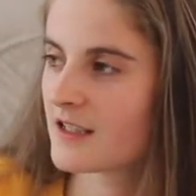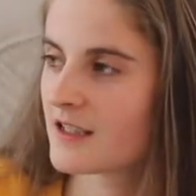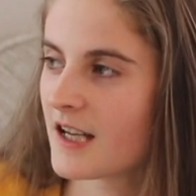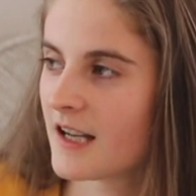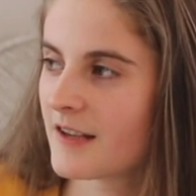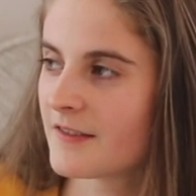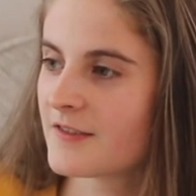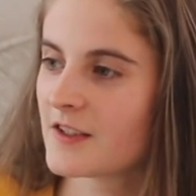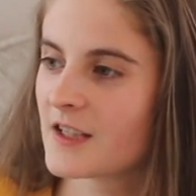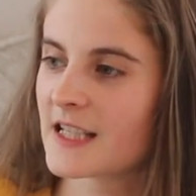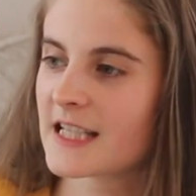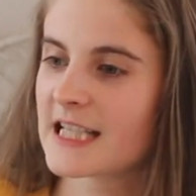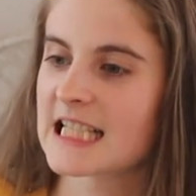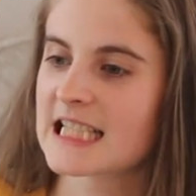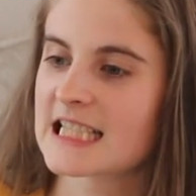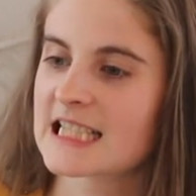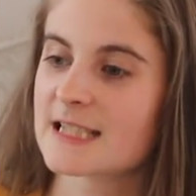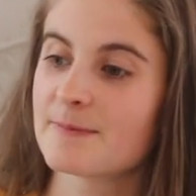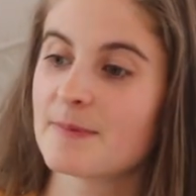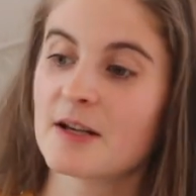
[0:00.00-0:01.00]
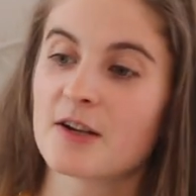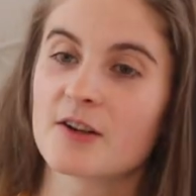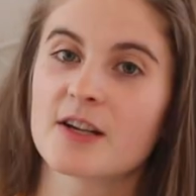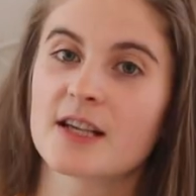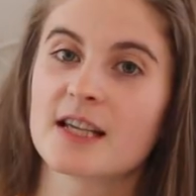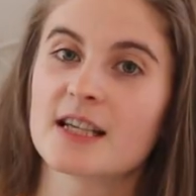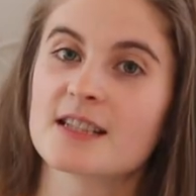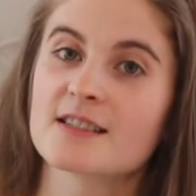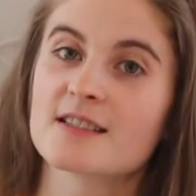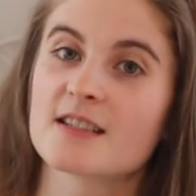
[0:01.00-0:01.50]
I feel like,
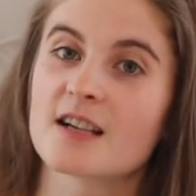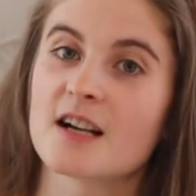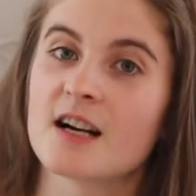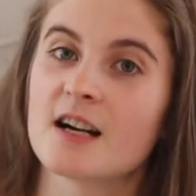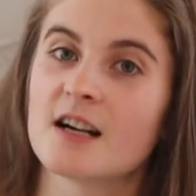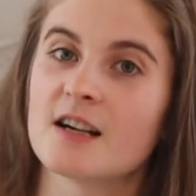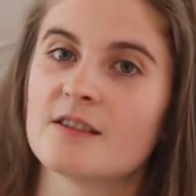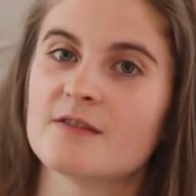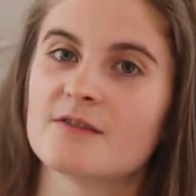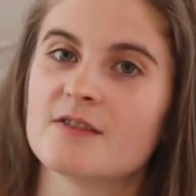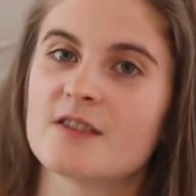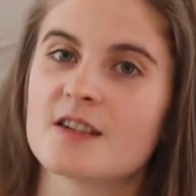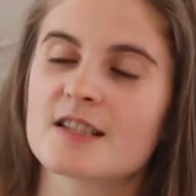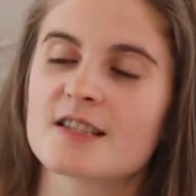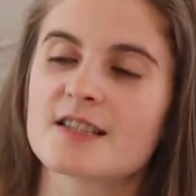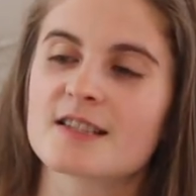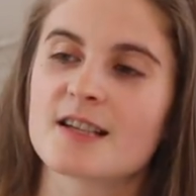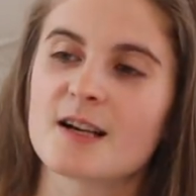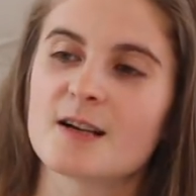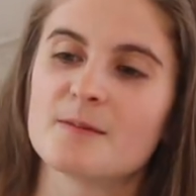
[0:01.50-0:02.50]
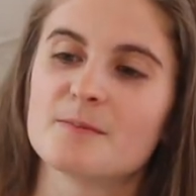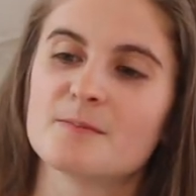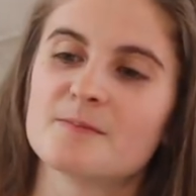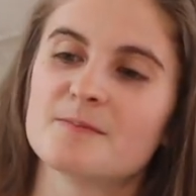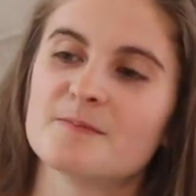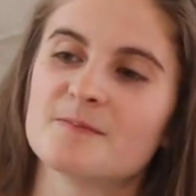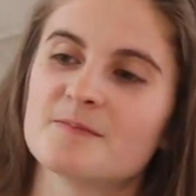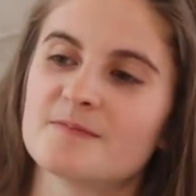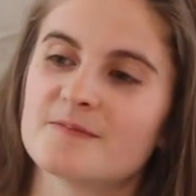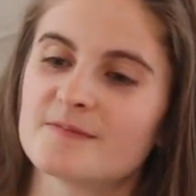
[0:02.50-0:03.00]
experience of
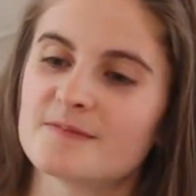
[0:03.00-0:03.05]
some